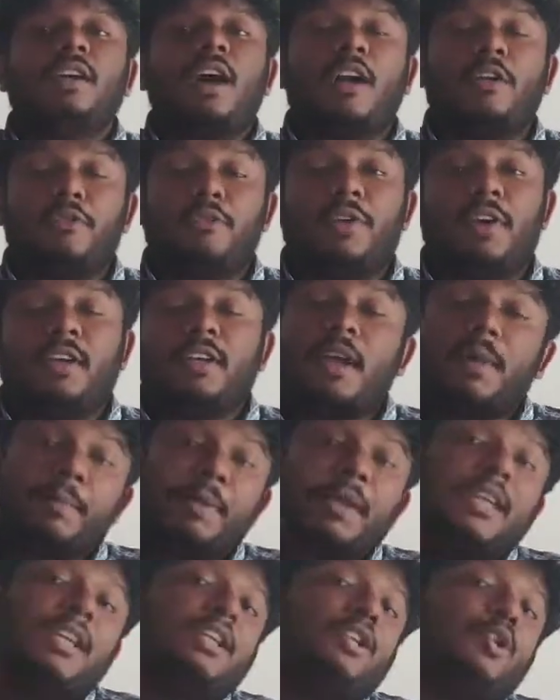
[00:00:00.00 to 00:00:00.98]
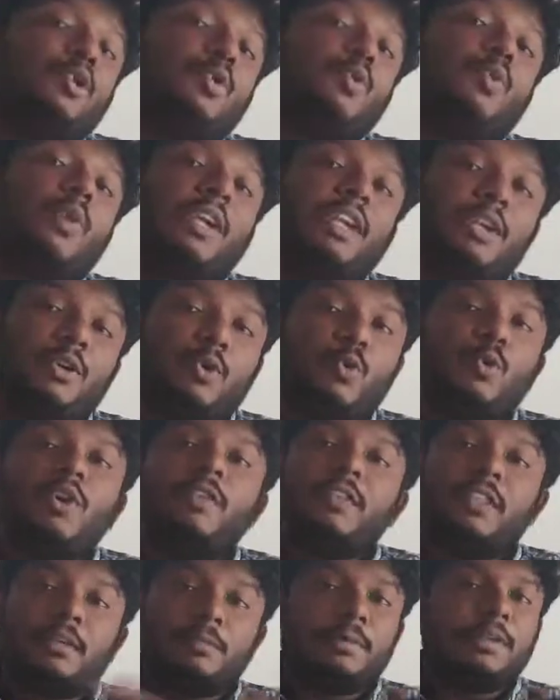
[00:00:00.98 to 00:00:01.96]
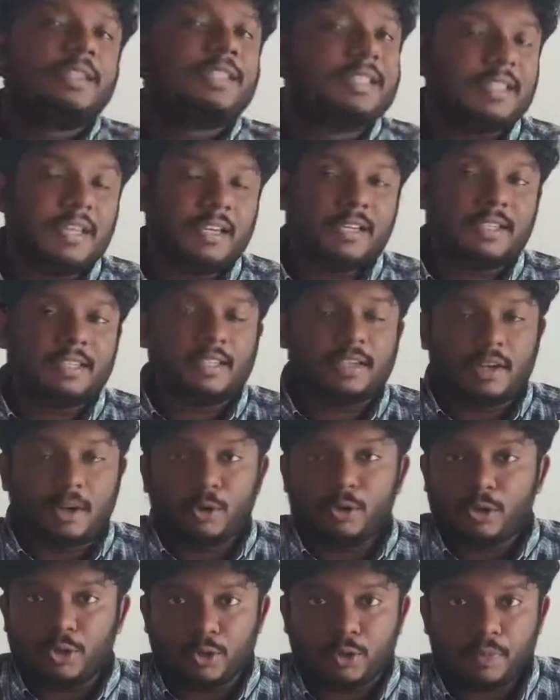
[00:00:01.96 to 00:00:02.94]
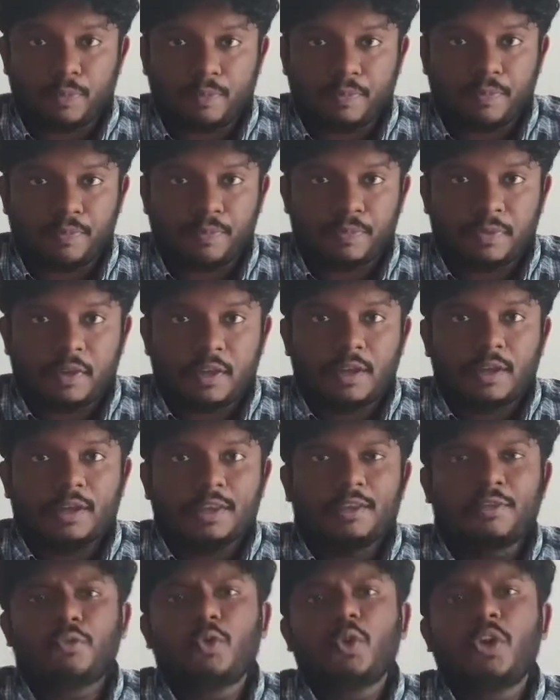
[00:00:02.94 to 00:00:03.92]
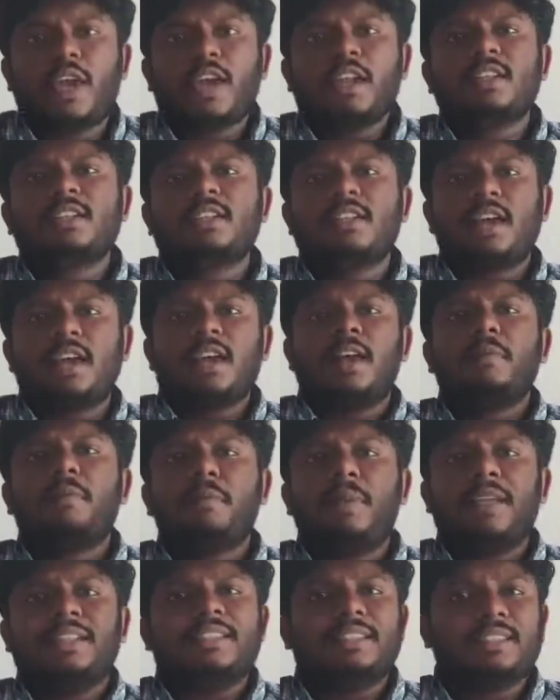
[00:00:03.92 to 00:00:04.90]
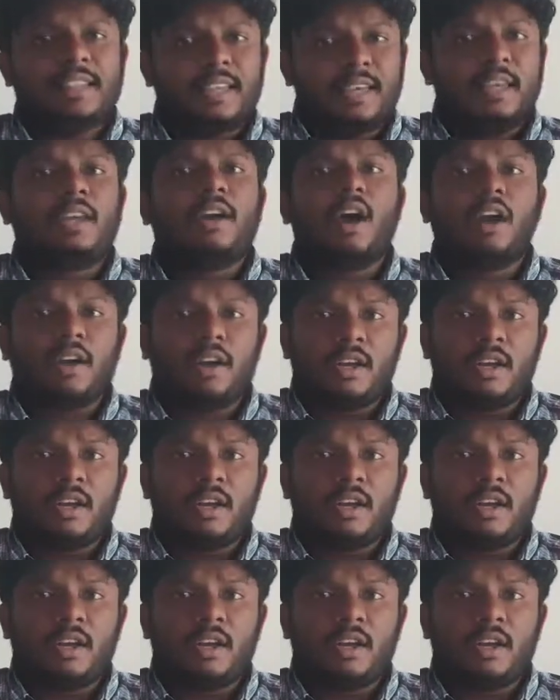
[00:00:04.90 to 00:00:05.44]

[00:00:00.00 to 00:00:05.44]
unfair happening to whoever the person that is around you, if you can stand up and say,